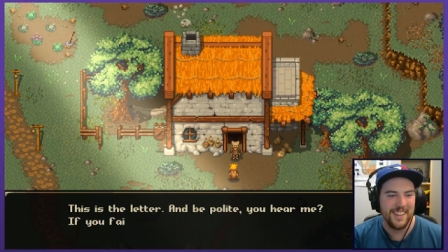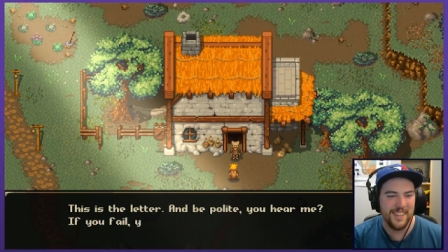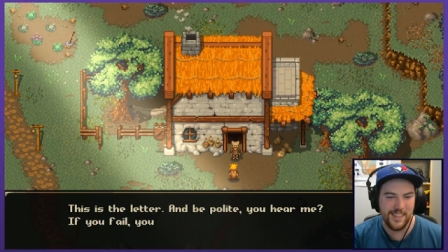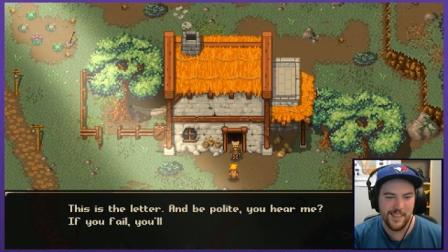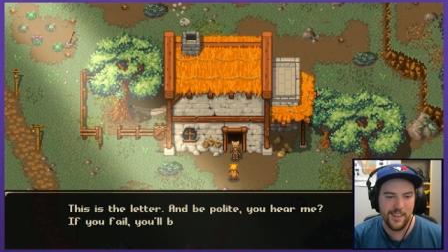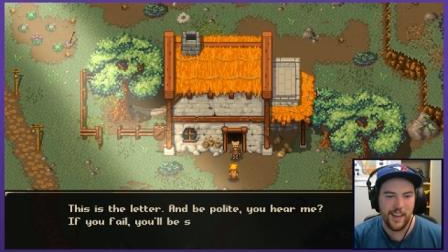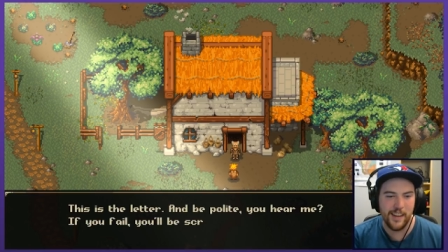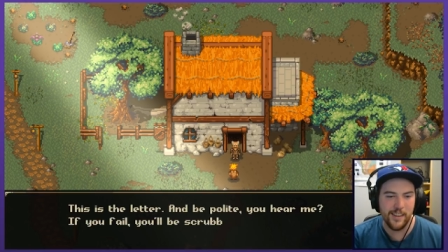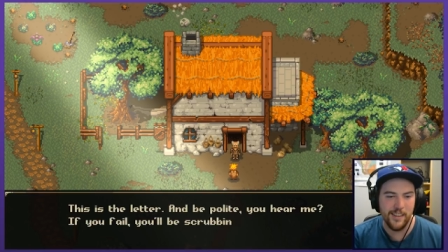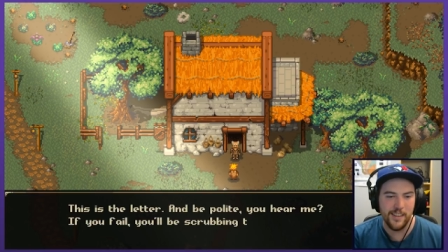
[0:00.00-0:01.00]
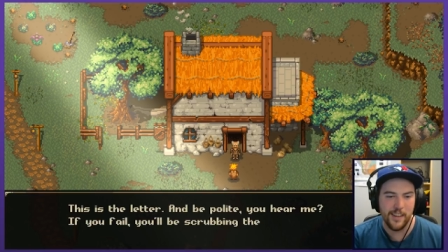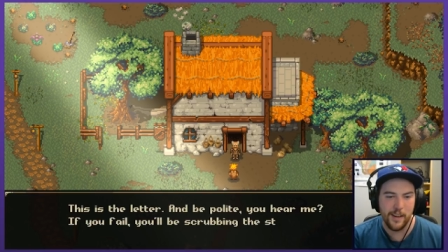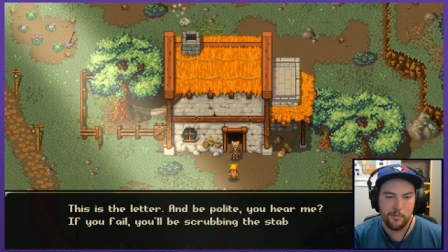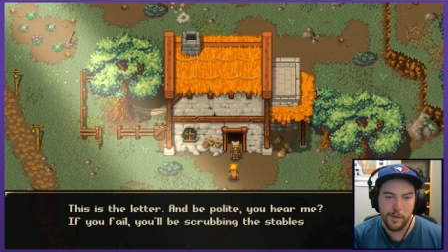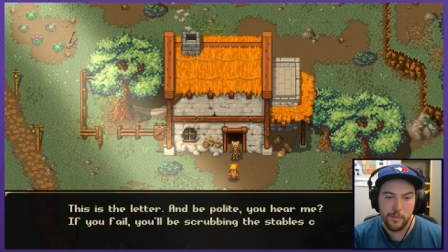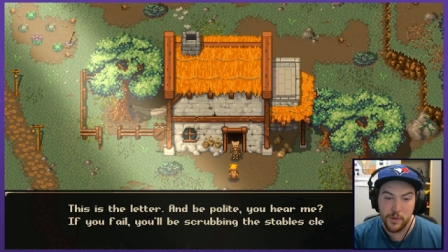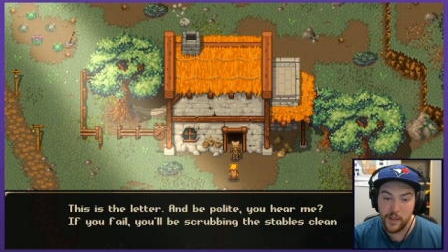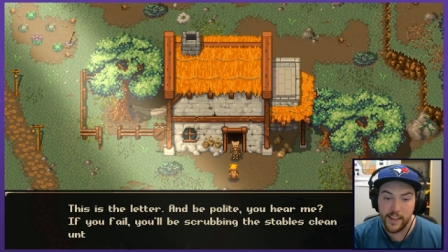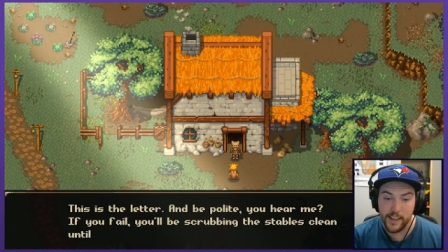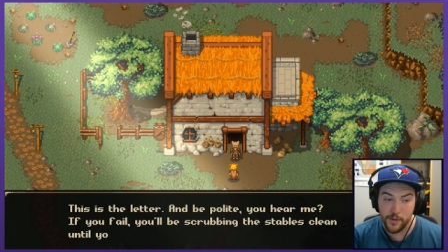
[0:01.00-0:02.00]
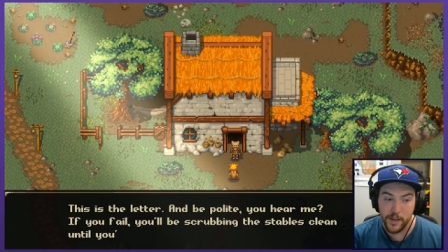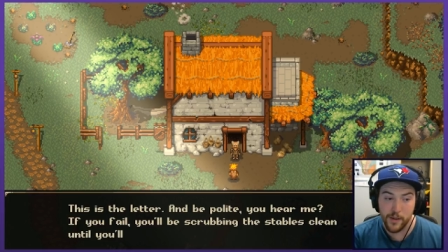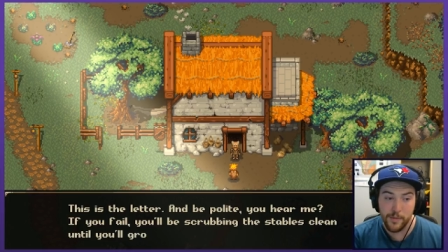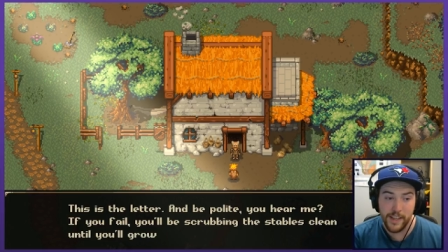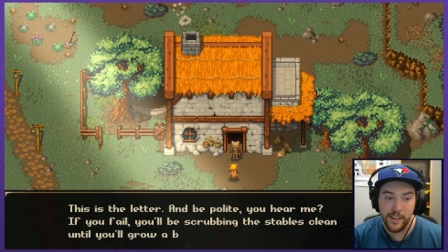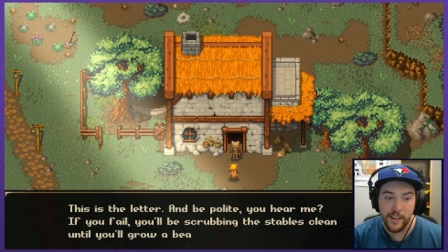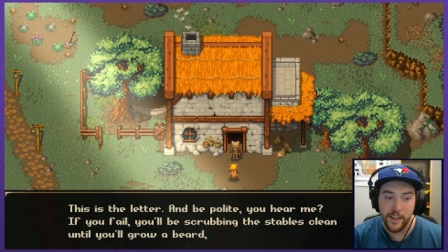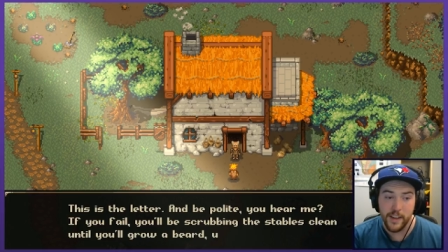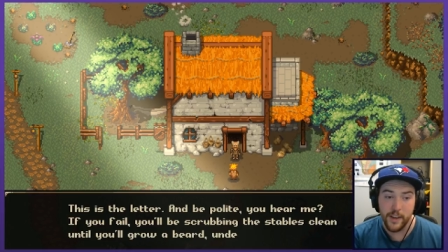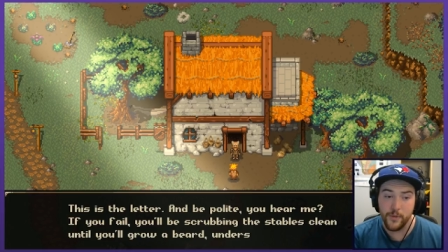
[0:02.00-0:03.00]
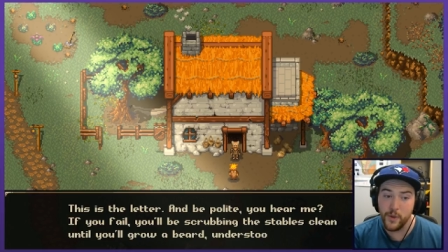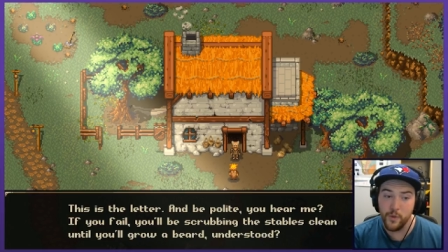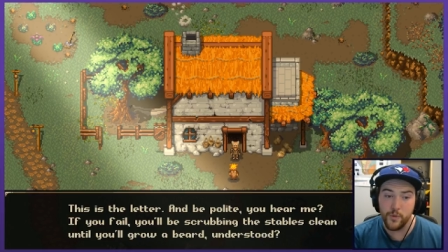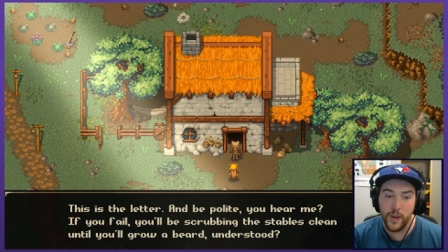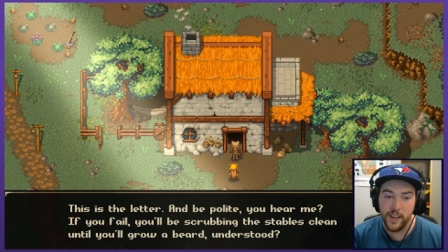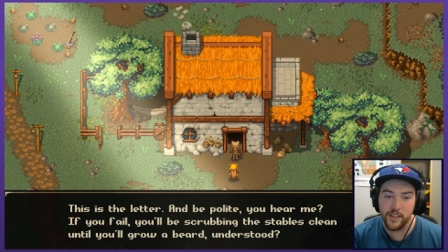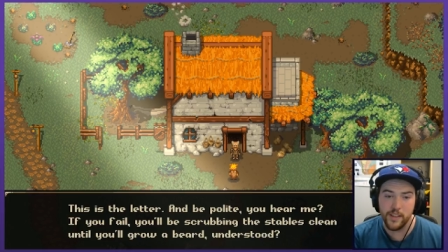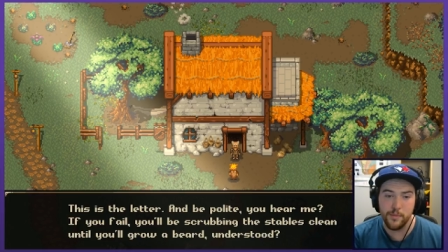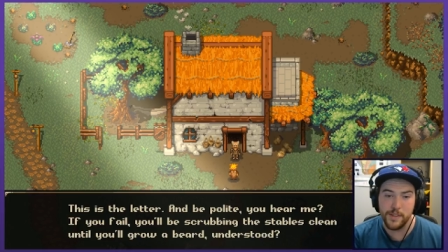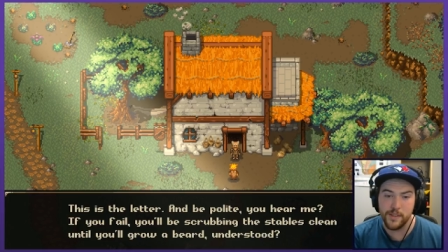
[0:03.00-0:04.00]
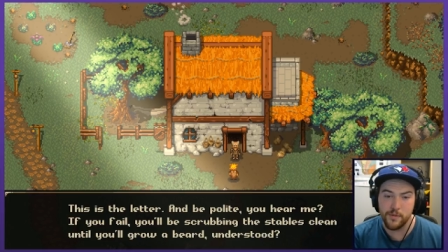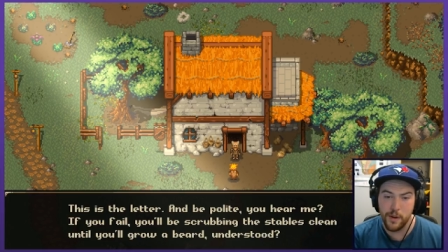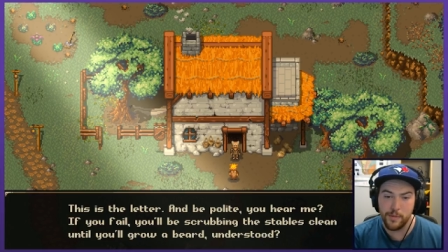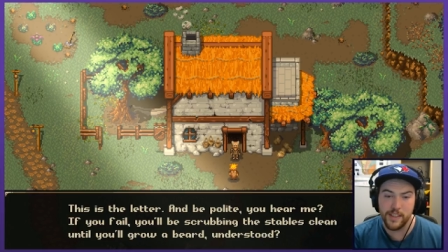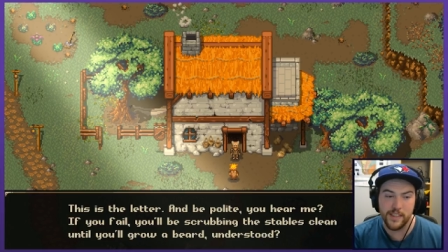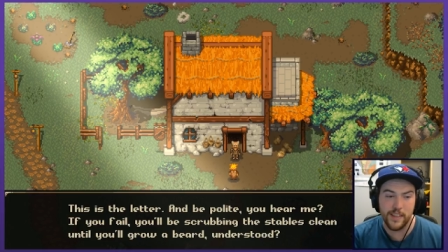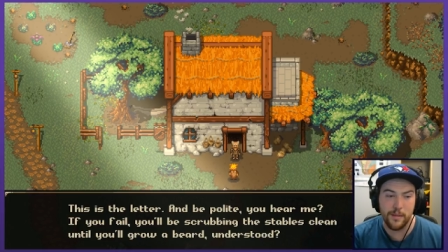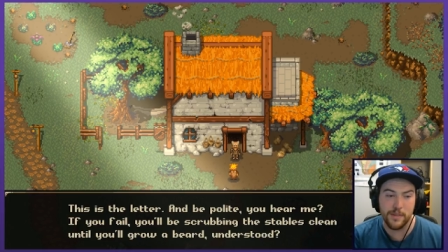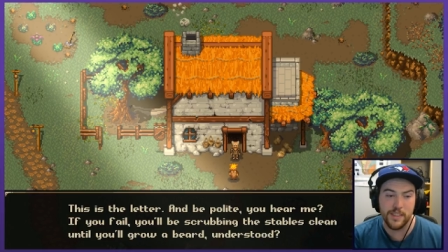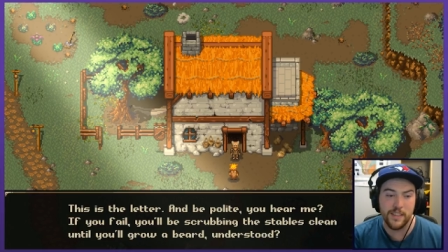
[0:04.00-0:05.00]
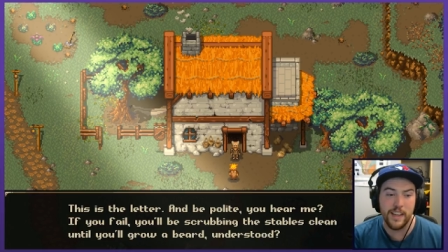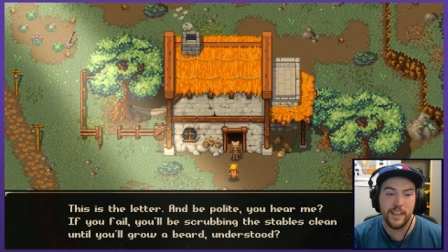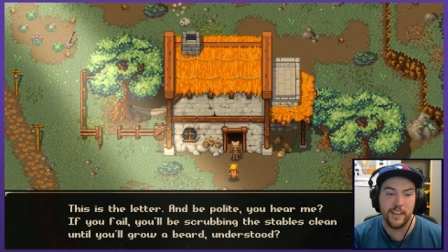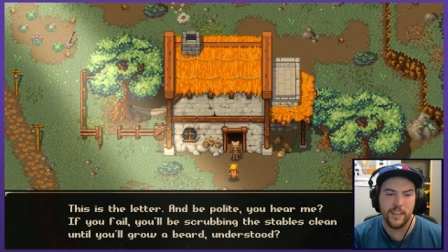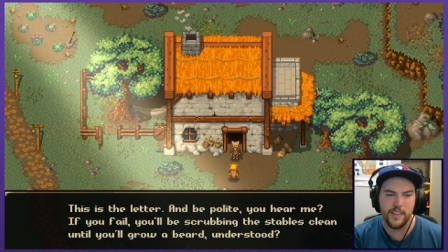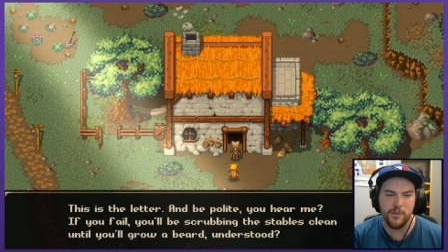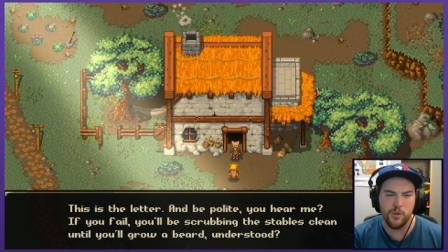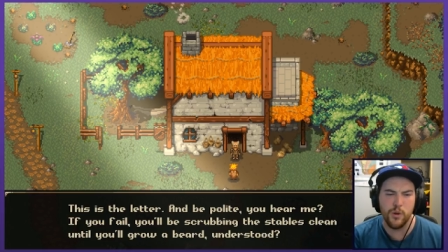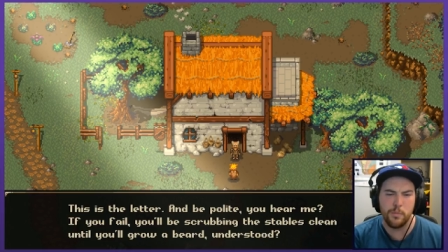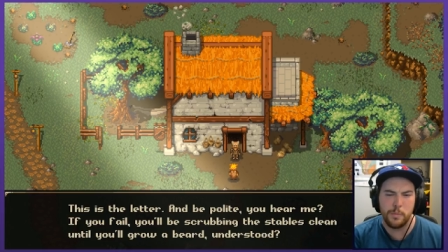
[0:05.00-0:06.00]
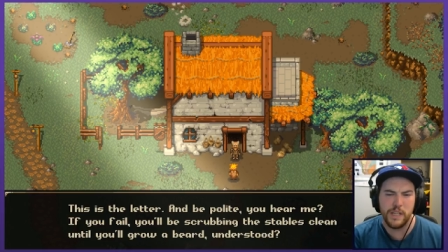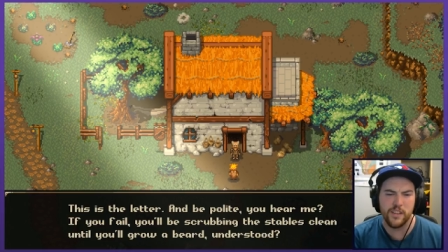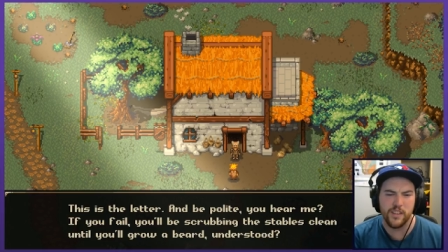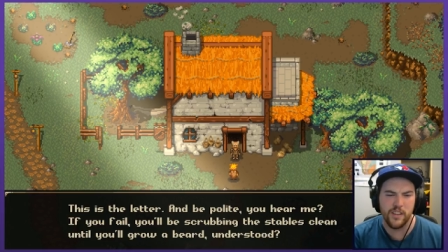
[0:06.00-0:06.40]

This is the letter, and be polite, you hear me? If you fail, you'll be scrubbing the stables clean until you grow a beard,